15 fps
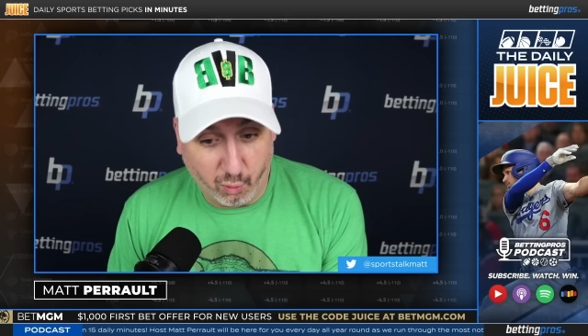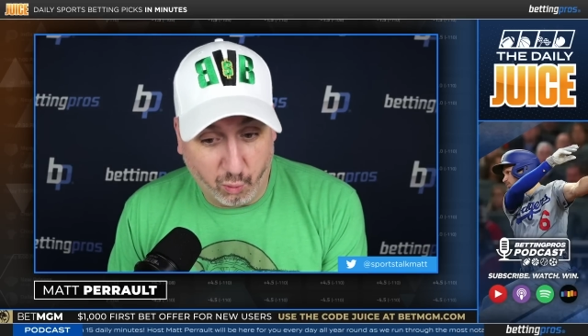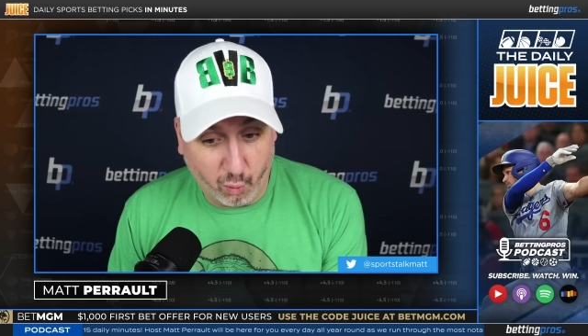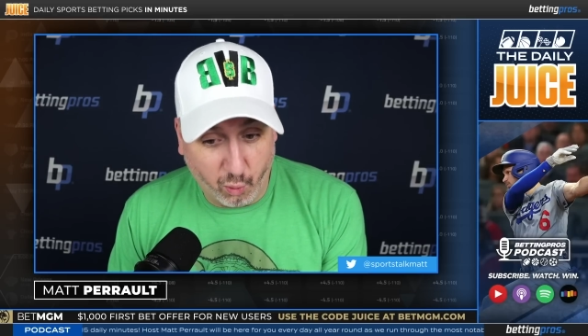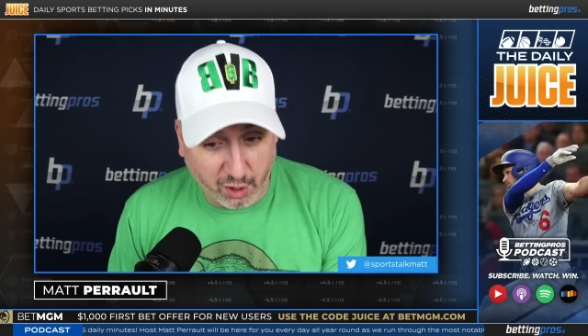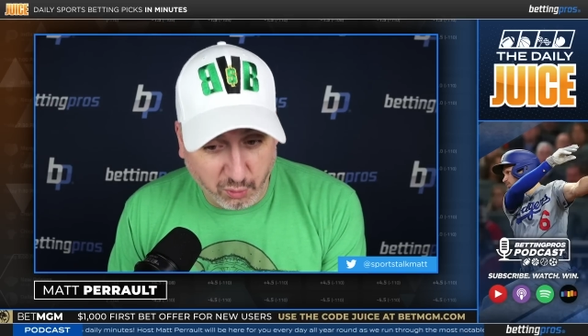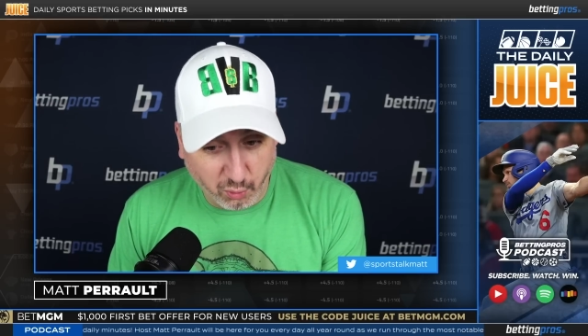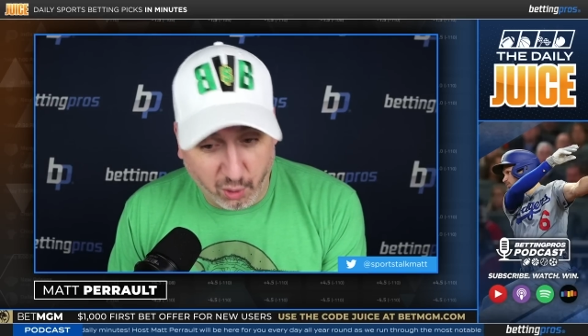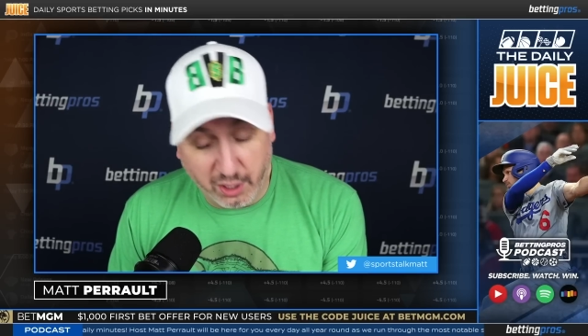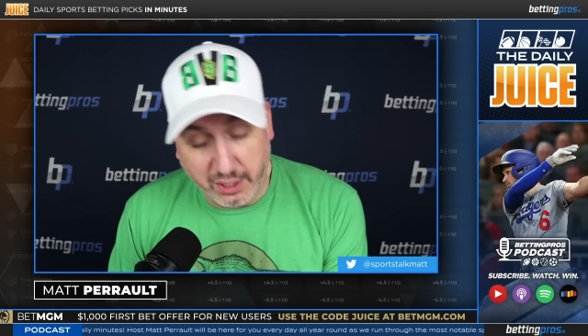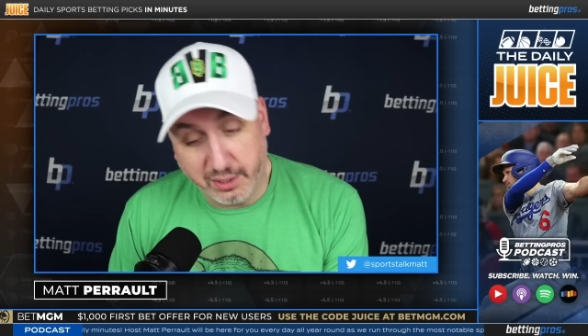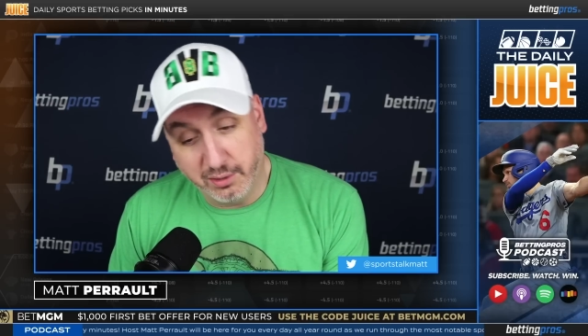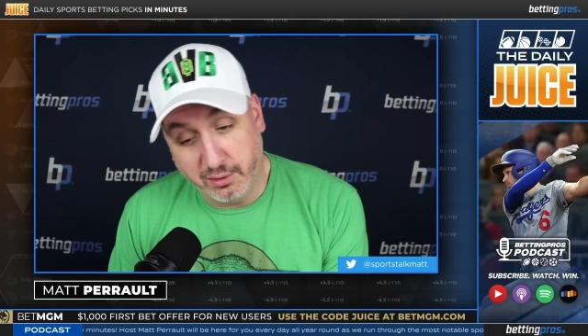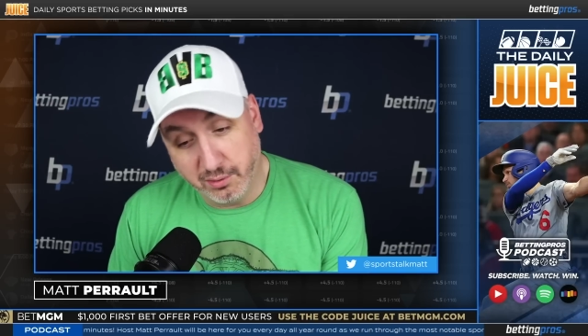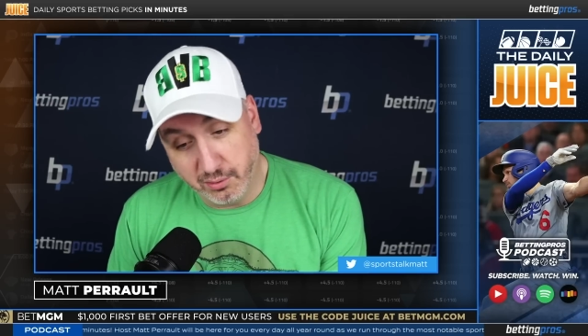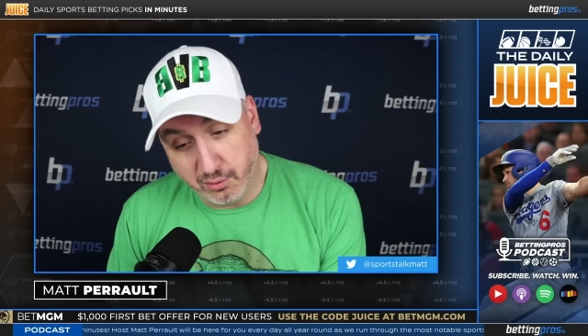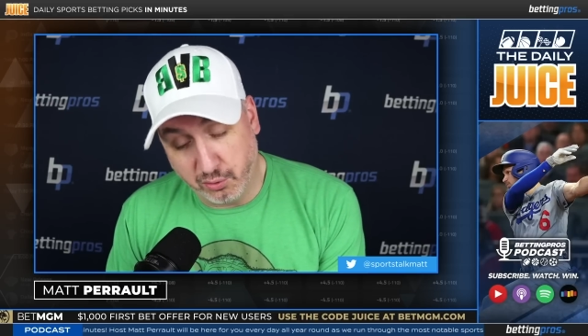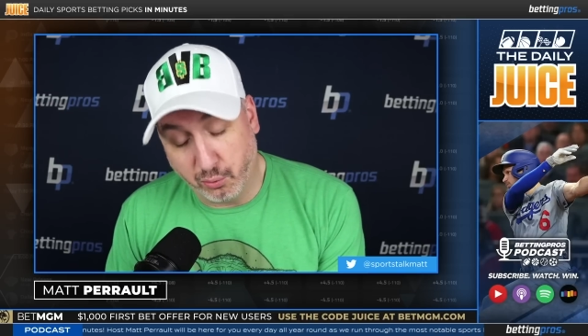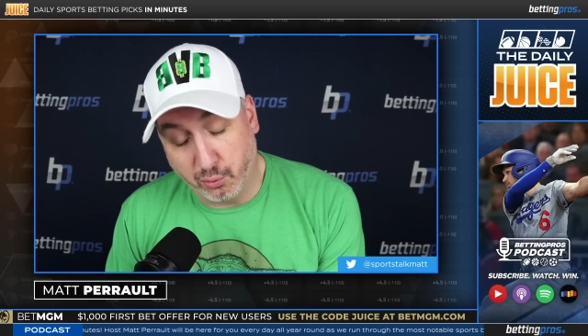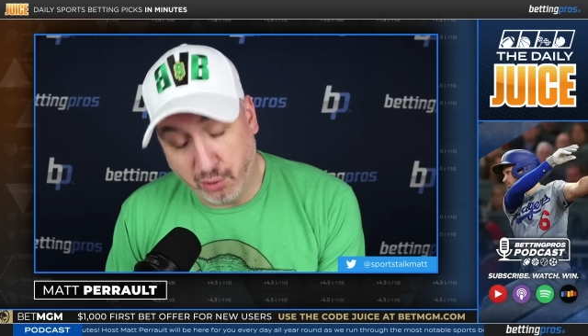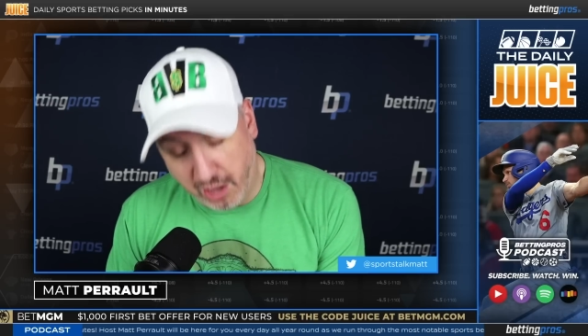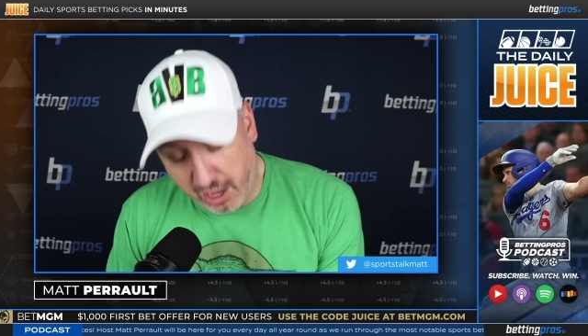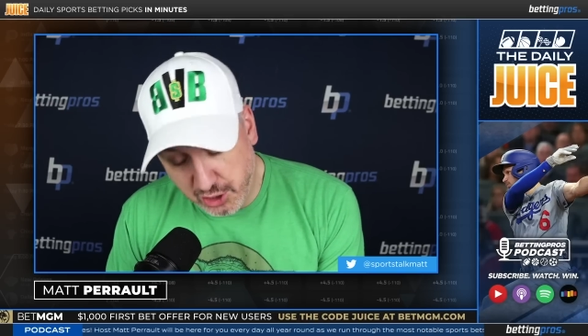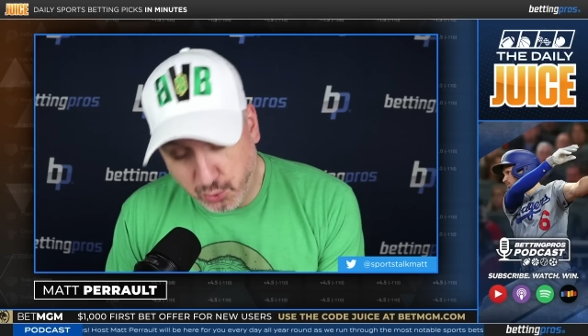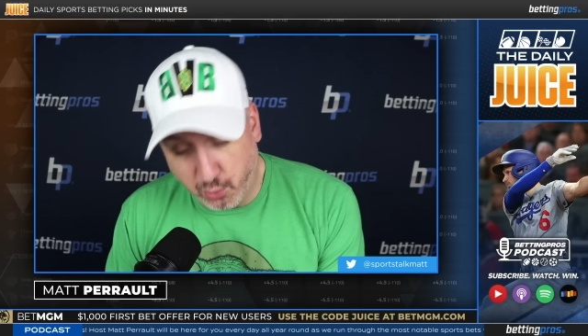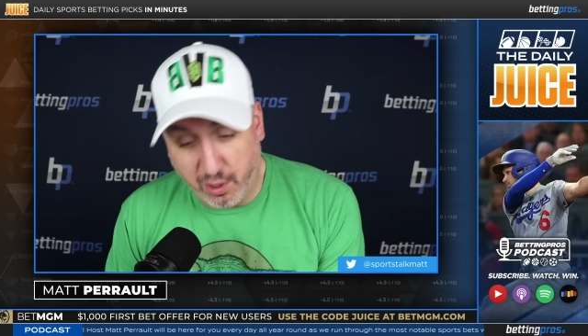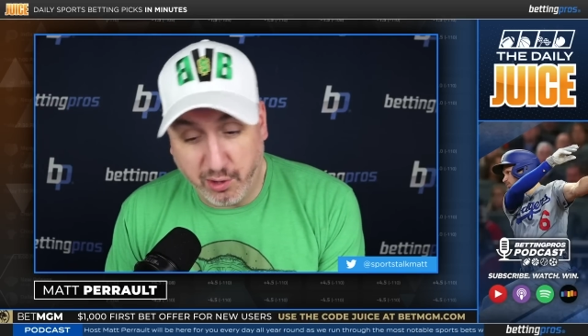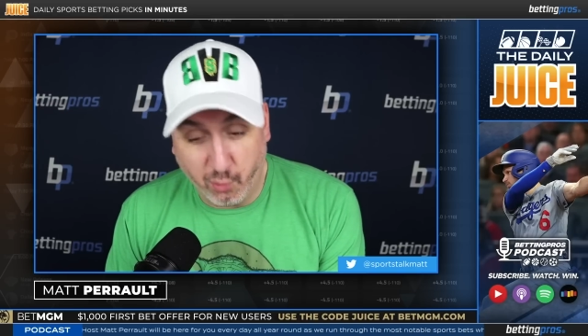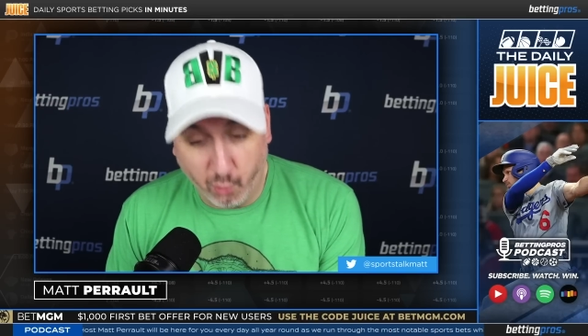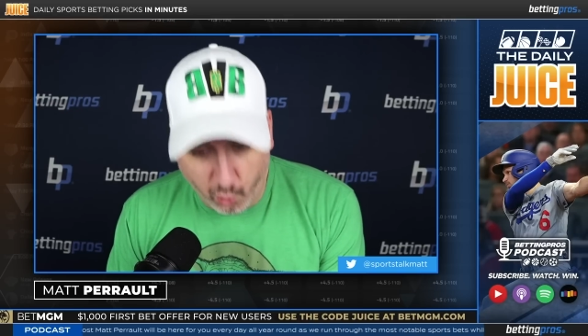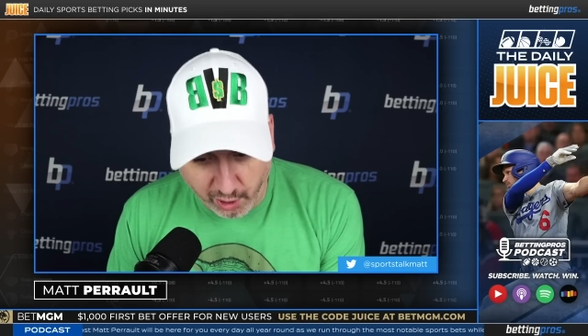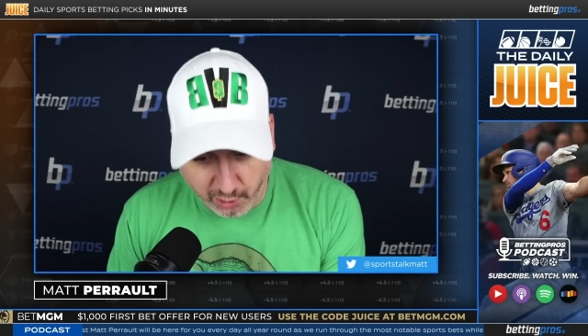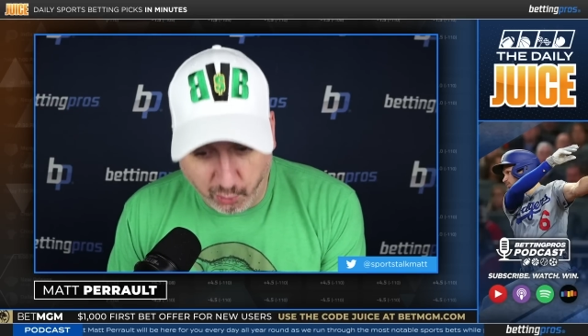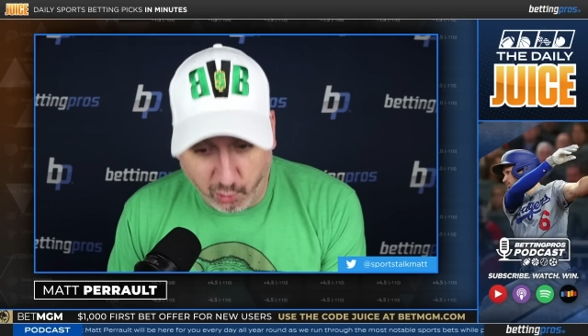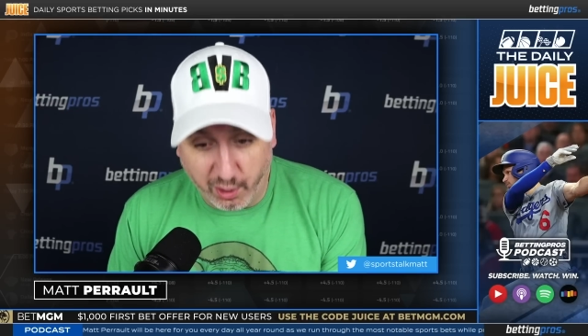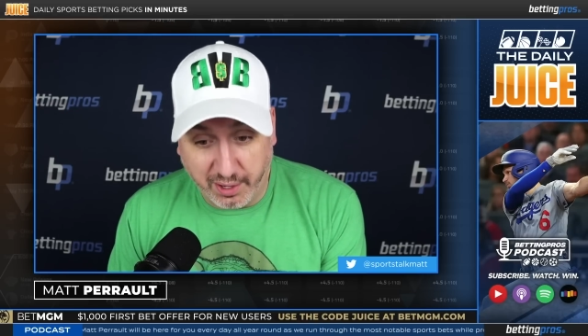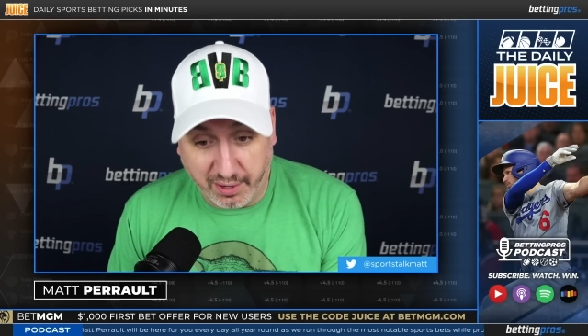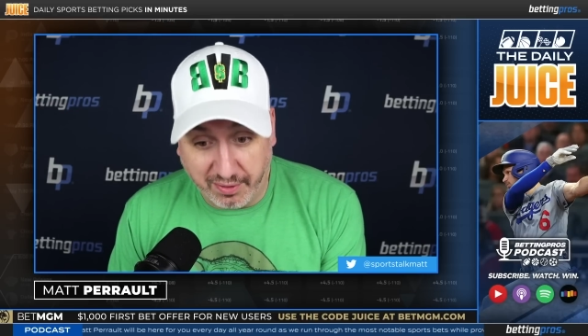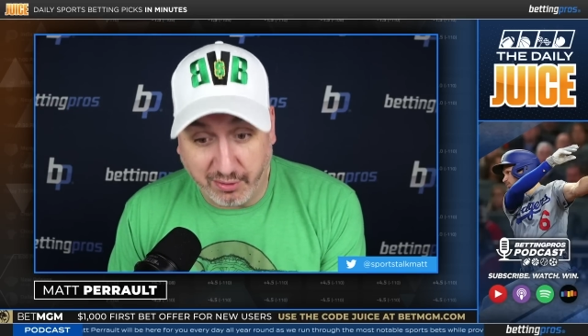one one, lost one, one one,